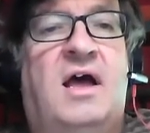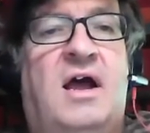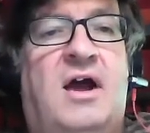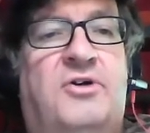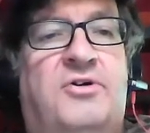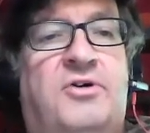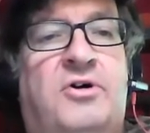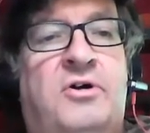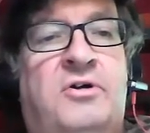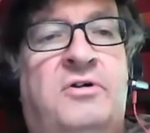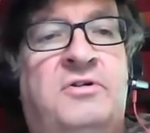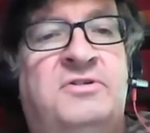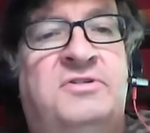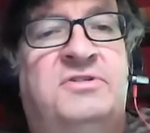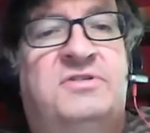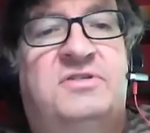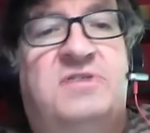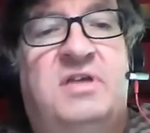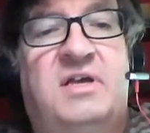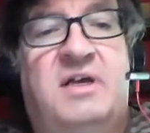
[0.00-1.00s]
our
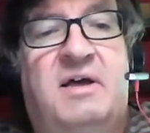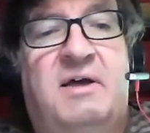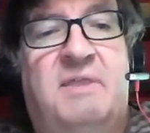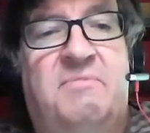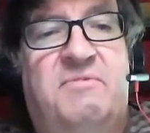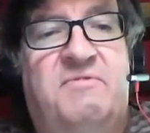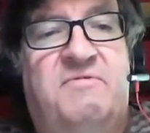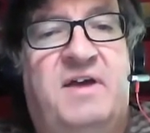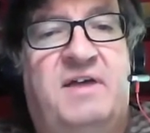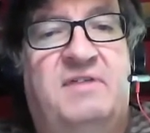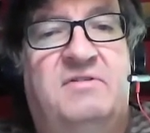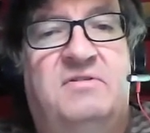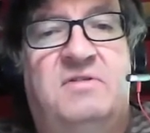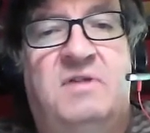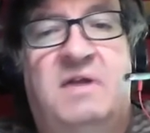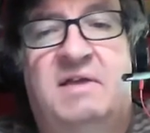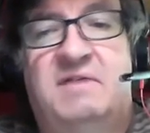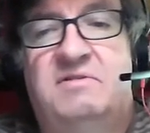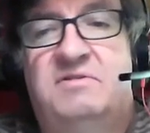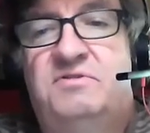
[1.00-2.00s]
goals, um, we've had,
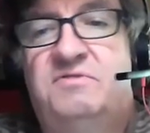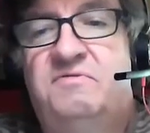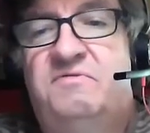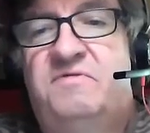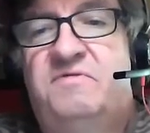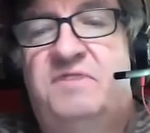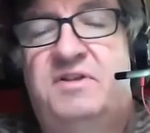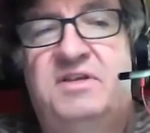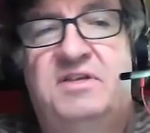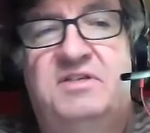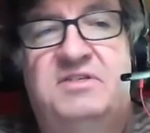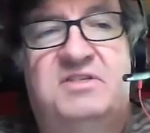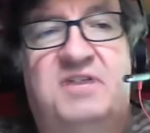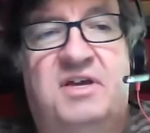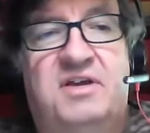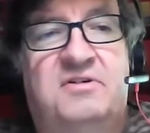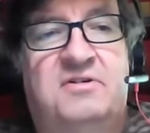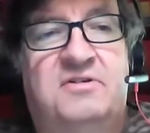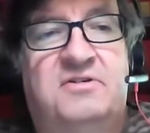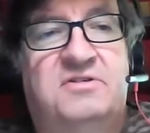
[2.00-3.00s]
had two funding
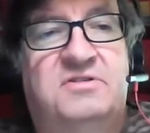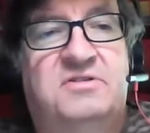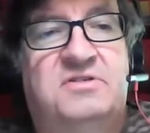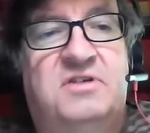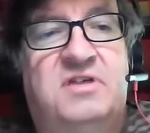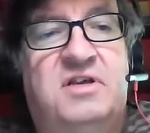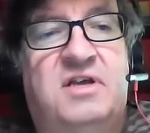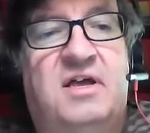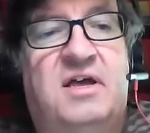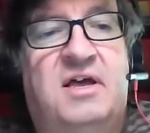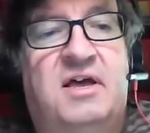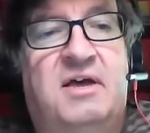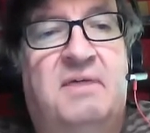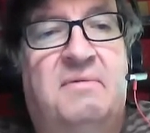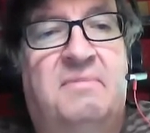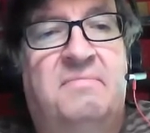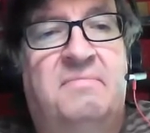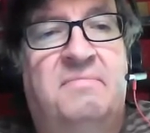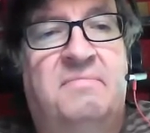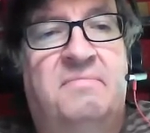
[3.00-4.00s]
cycles,
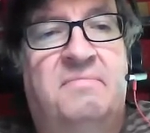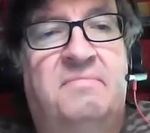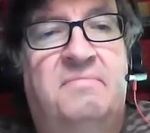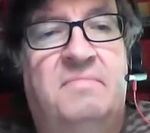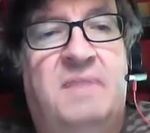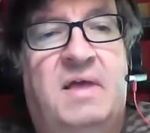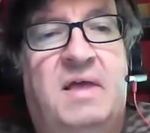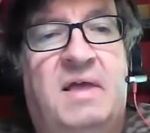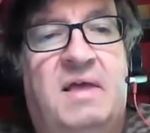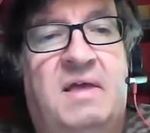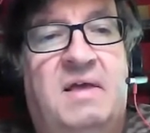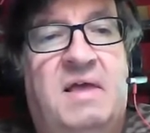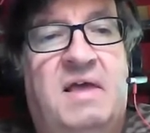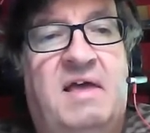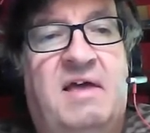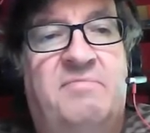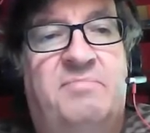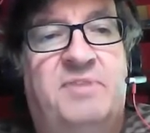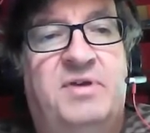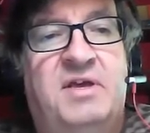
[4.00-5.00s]
um,
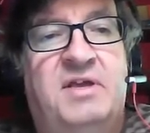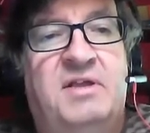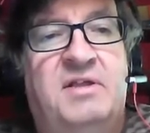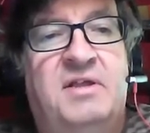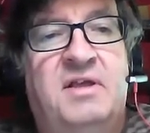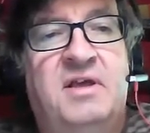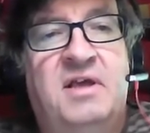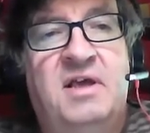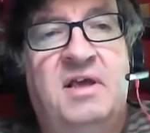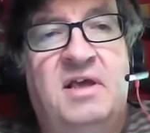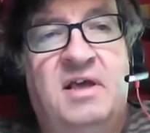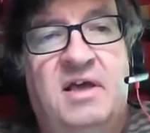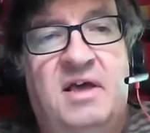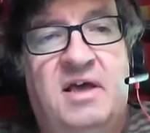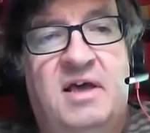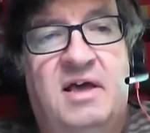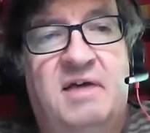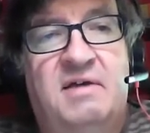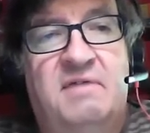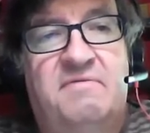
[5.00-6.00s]
have been
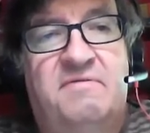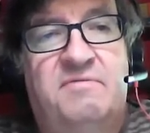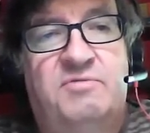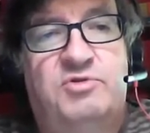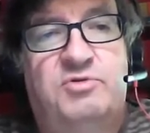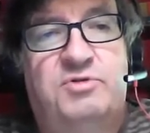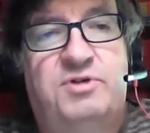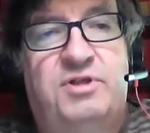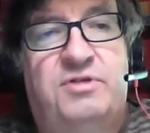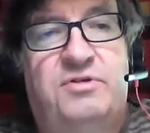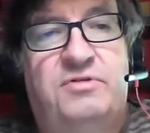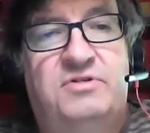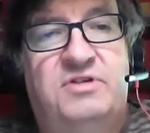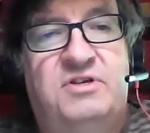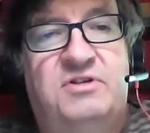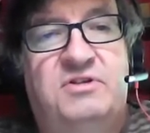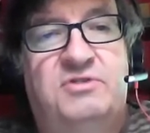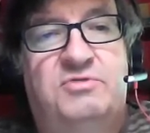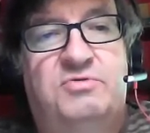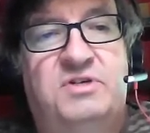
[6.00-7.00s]
uh, from
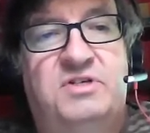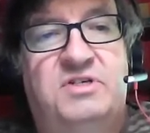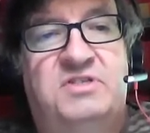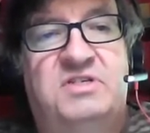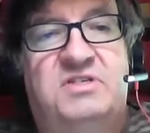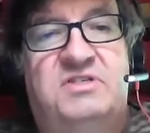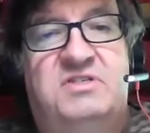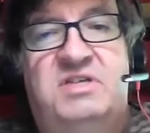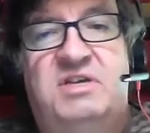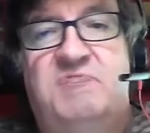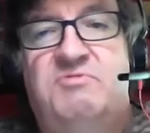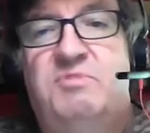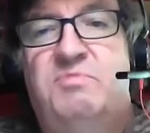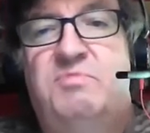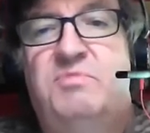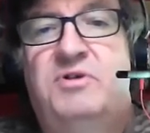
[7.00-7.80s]
2013 to 2016, we